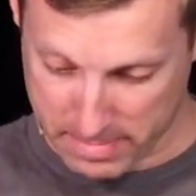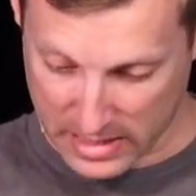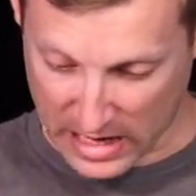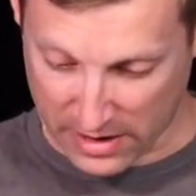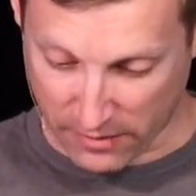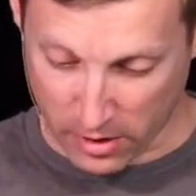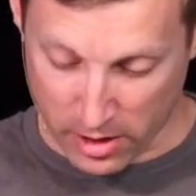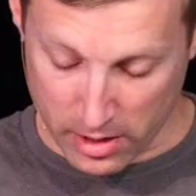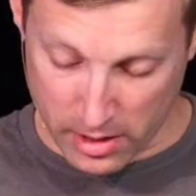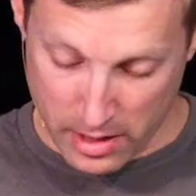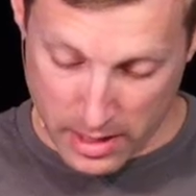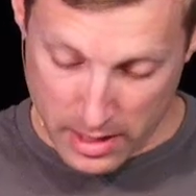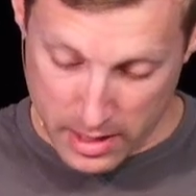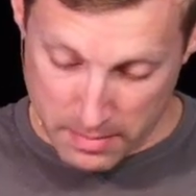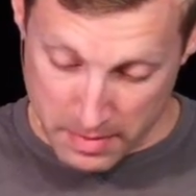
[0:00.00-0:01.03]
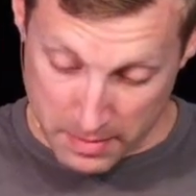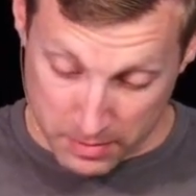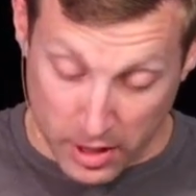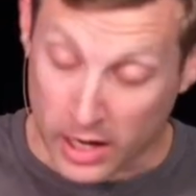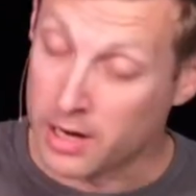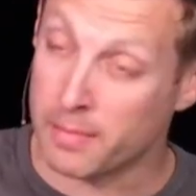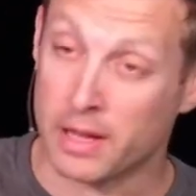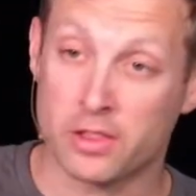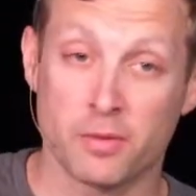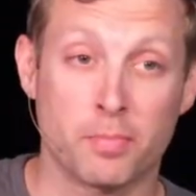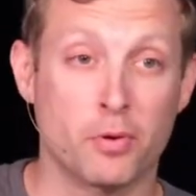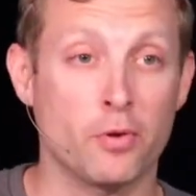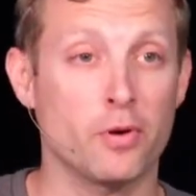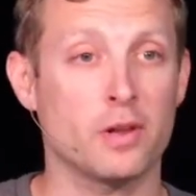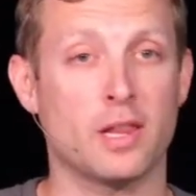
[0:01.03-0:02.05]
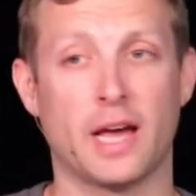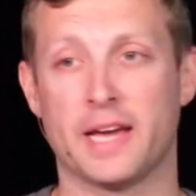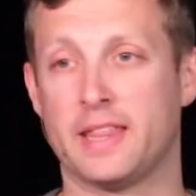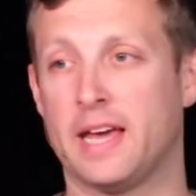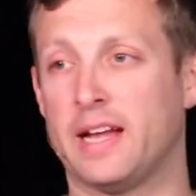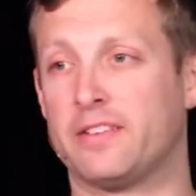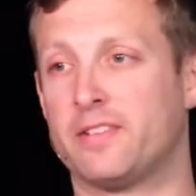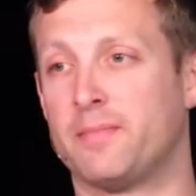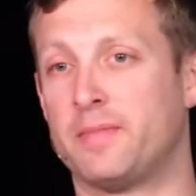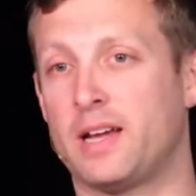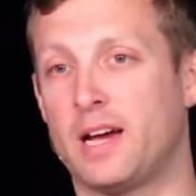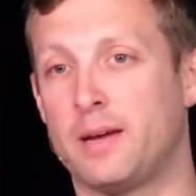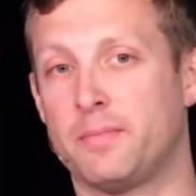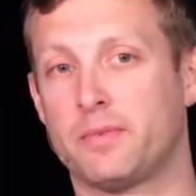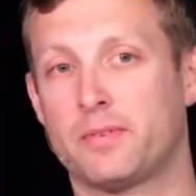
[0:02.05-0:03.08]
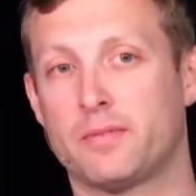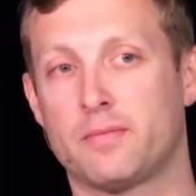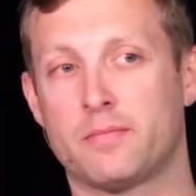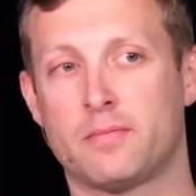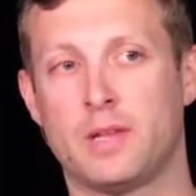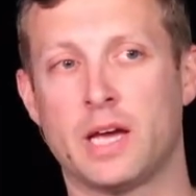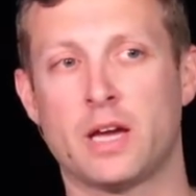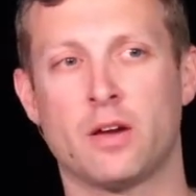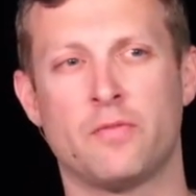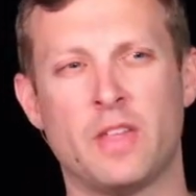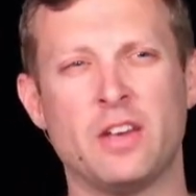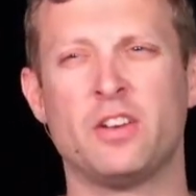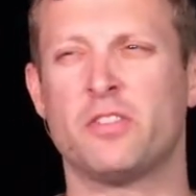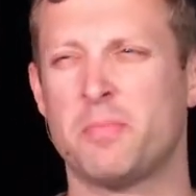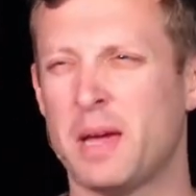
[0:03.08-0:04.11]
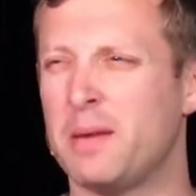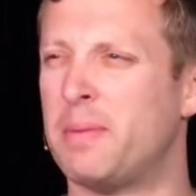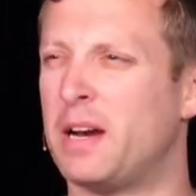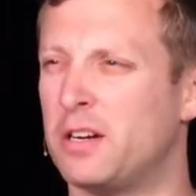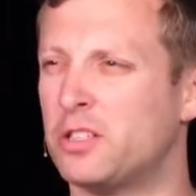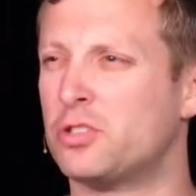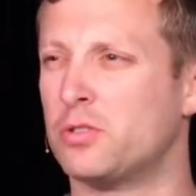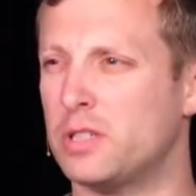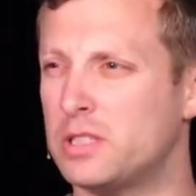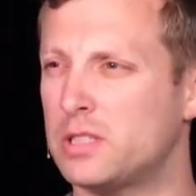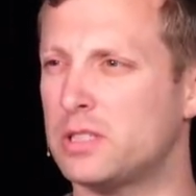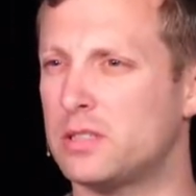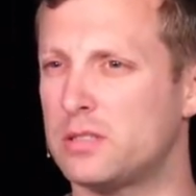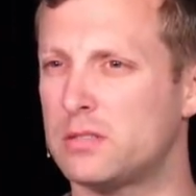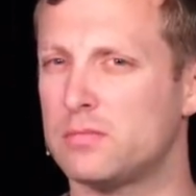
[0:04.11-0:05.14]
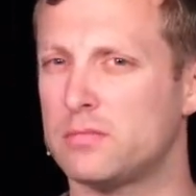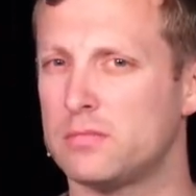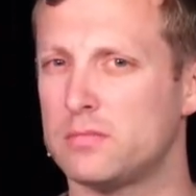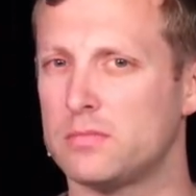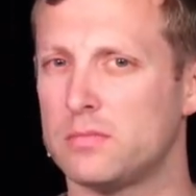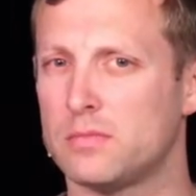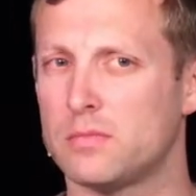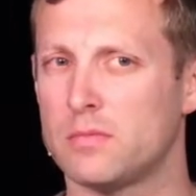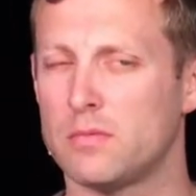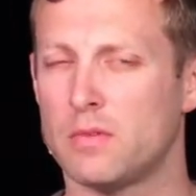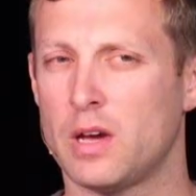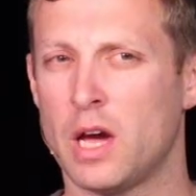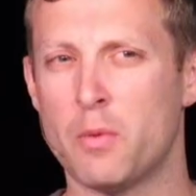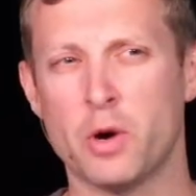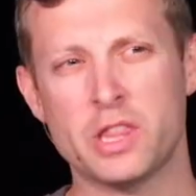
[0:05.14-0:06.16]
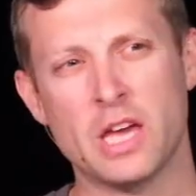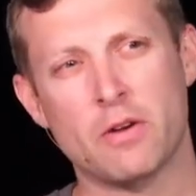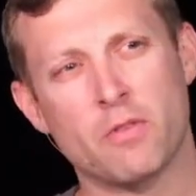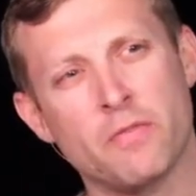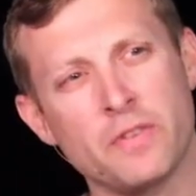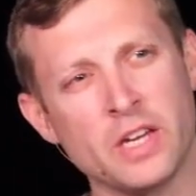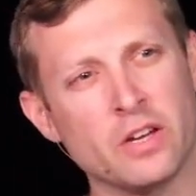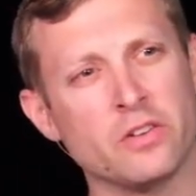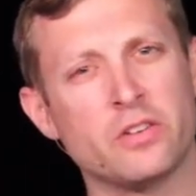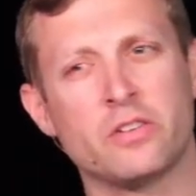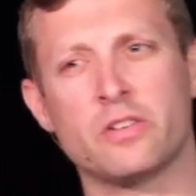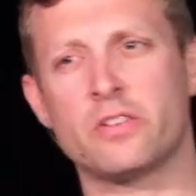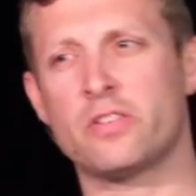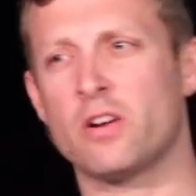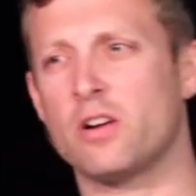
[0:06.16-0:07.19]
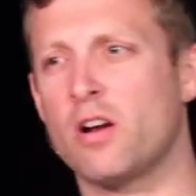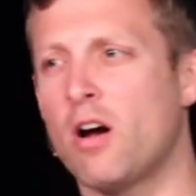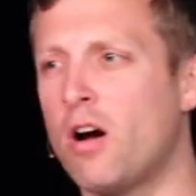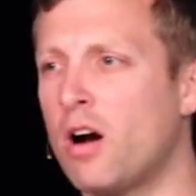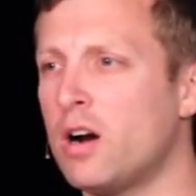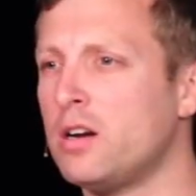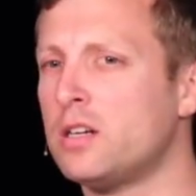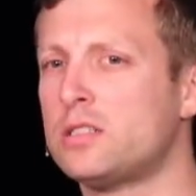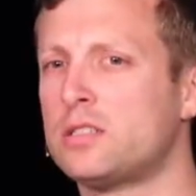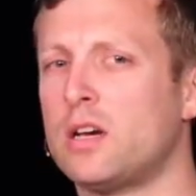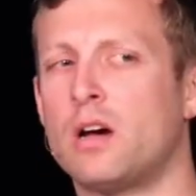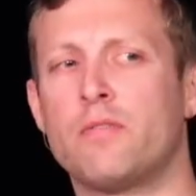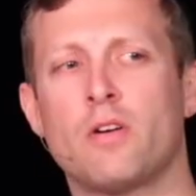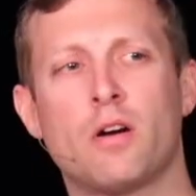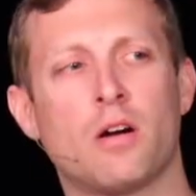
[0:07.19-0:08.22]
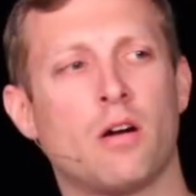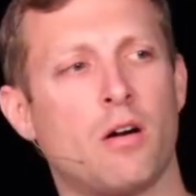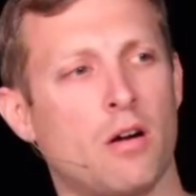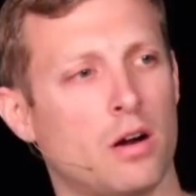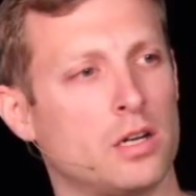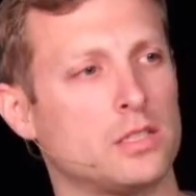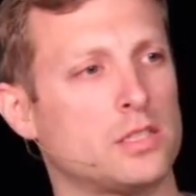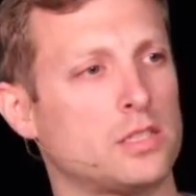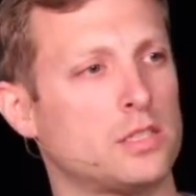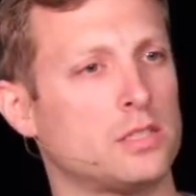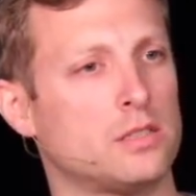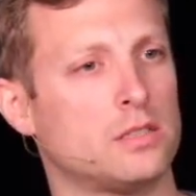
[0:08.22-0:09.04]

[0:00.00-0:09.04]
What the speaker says: I've heard people talk about the poor like that sometimes, like if they just made better choices. And what that reveals is a certain hardness of our hearts